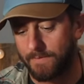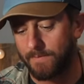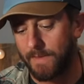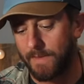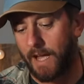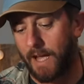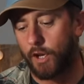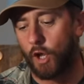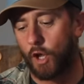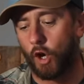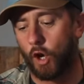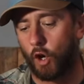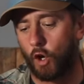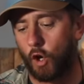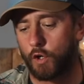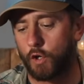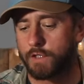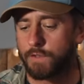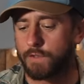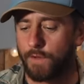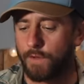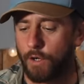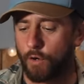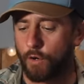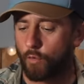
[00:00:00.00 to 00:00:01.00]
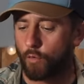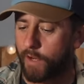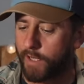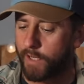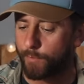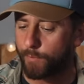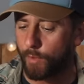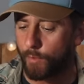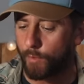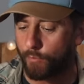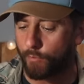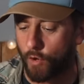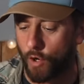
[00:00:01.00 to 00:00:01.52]
and a host of
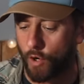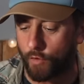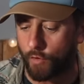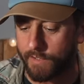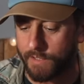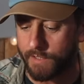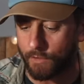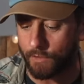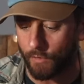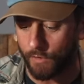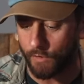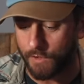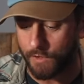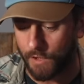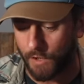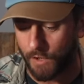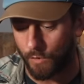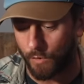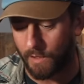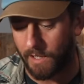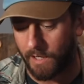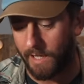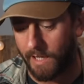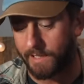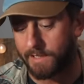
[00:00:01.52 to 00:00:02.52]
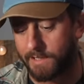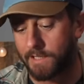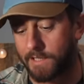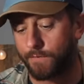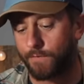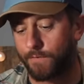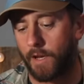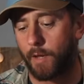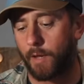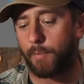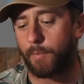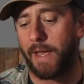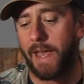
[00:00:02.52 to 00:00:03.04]
incredible breweries across the UK to
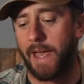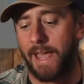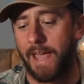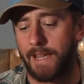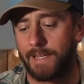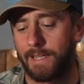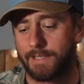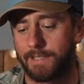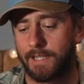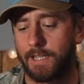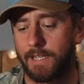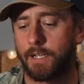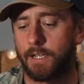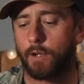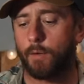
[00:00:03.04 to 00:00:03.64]
develop eight